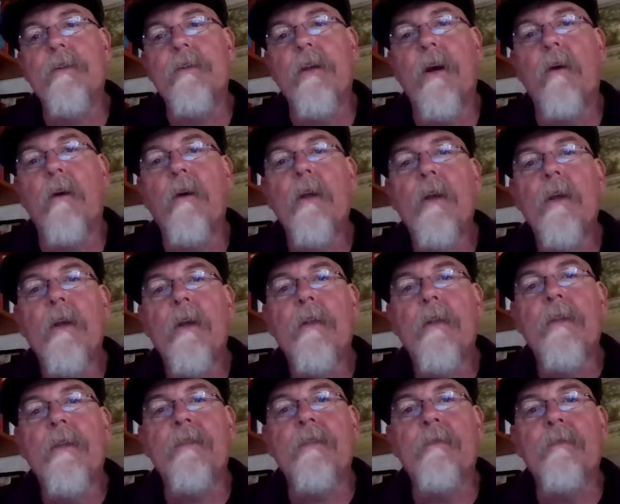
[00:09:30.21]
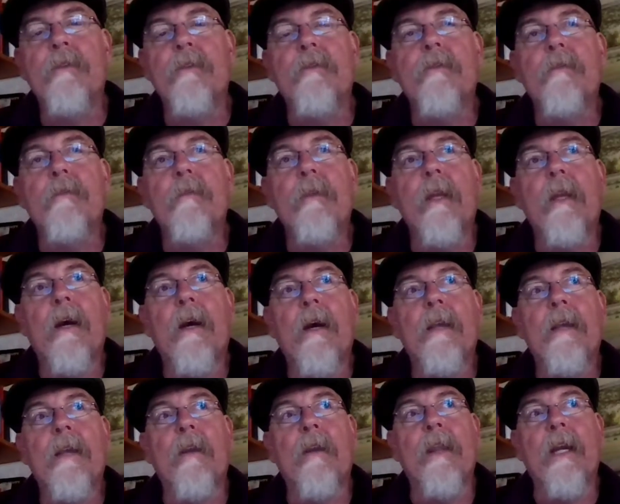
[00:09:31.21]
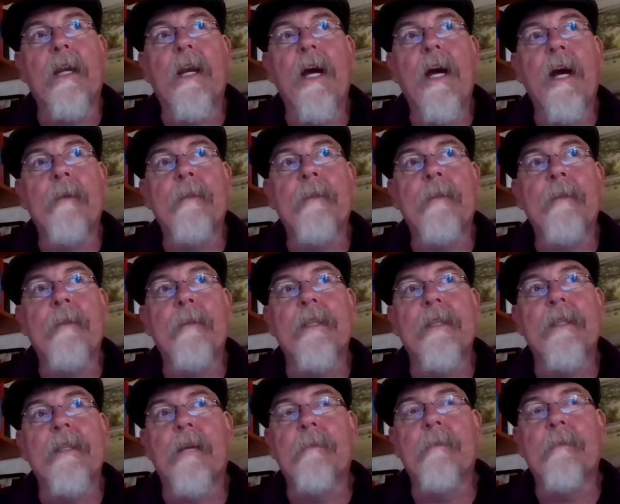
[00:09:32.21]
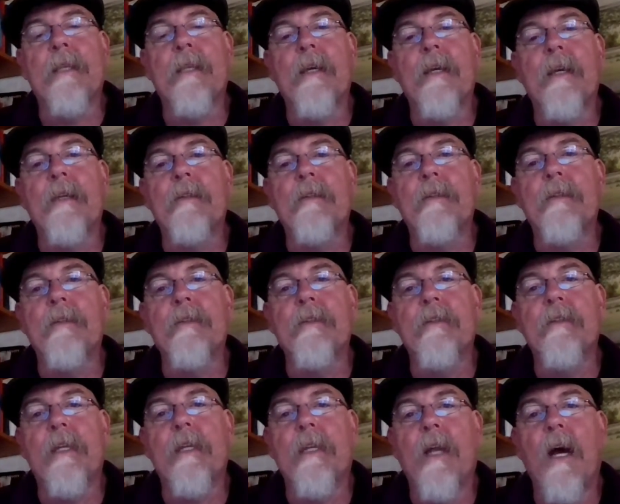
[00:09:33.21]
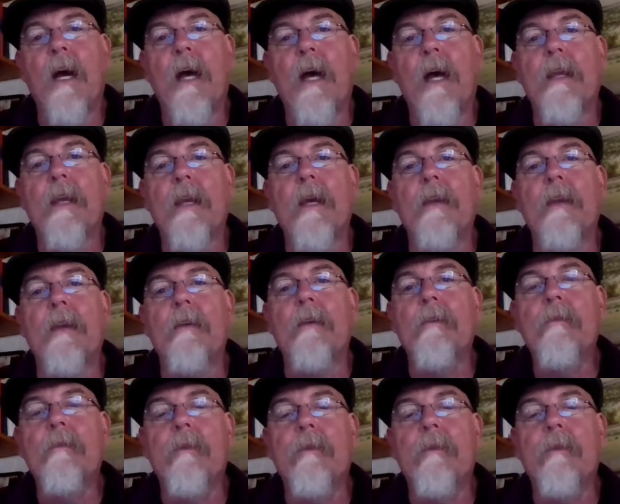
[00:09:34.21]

So this was, I think one of the common sense recommendations that had gone in